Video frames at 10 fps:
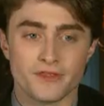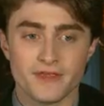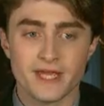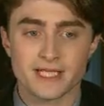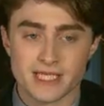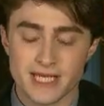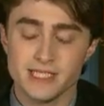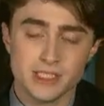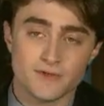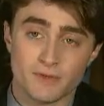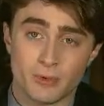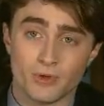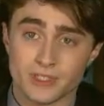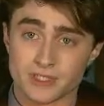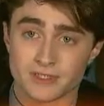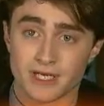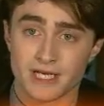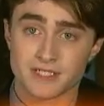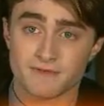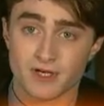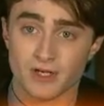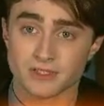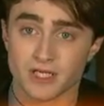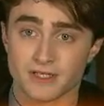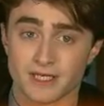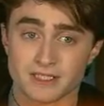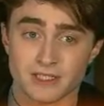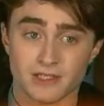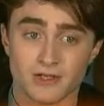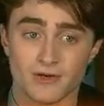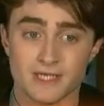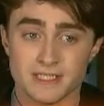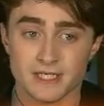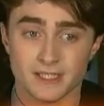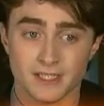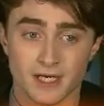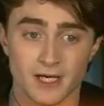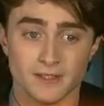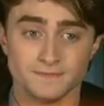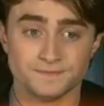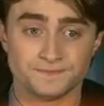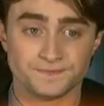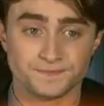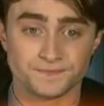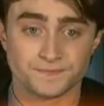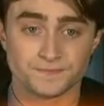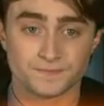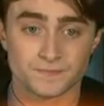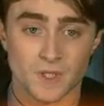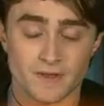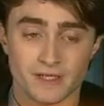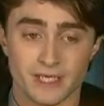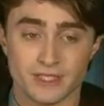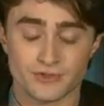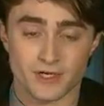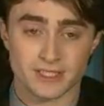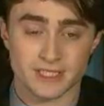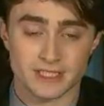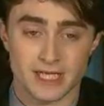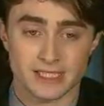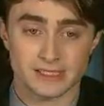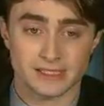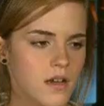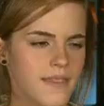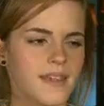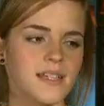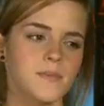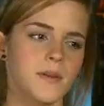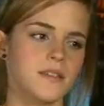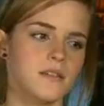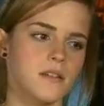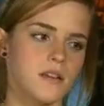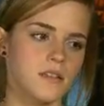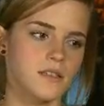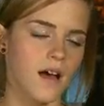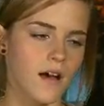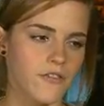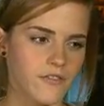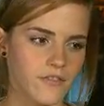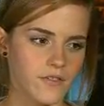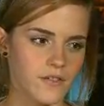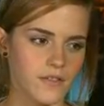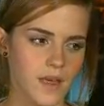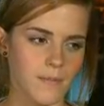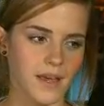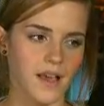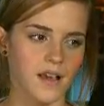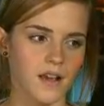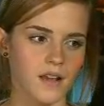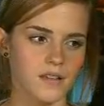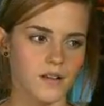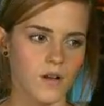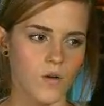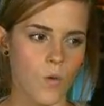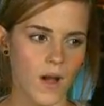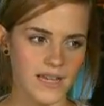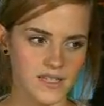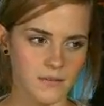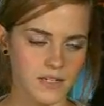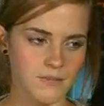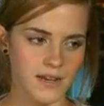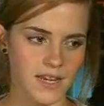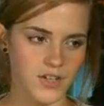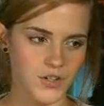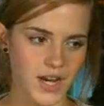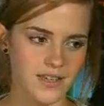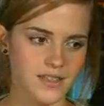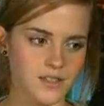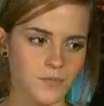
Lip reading: think it's easier for boys than it is for girls. I think it's a lot easier. And the interest is less. I think it's been tough, there being quite so much media interest,